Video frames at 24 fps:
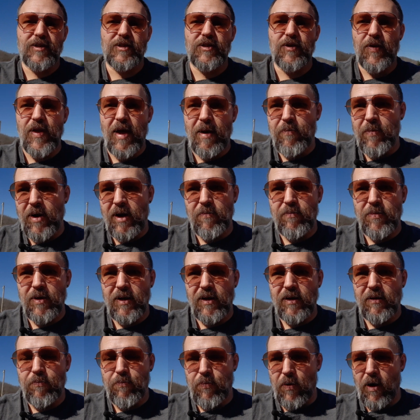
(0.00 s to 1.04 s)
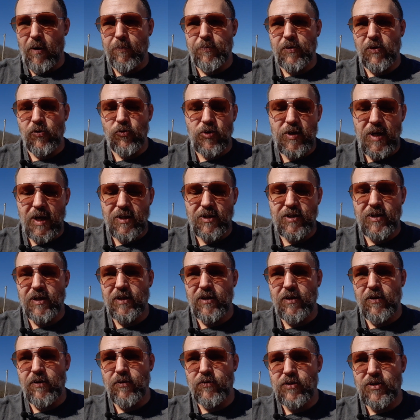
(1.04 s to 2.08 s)
So that might be popular tasting
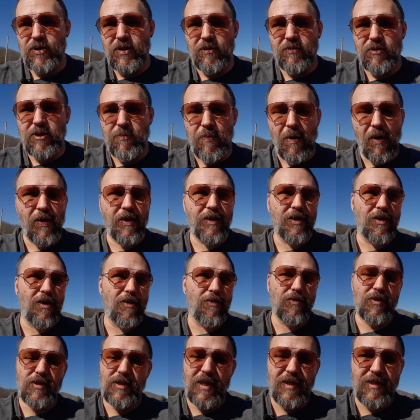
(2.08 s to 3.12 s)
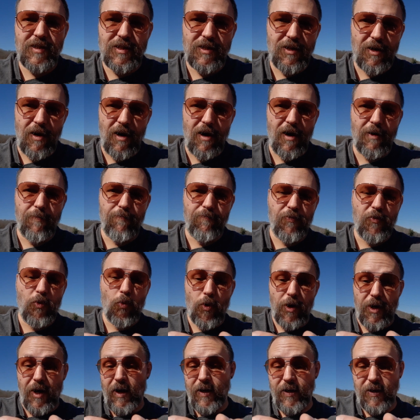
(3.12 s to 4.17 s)
notes and smelling notes. That's not
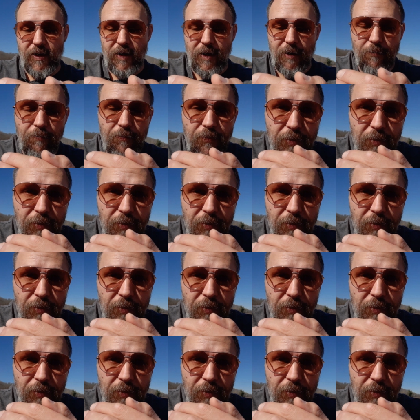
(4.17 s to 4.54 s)
what I get,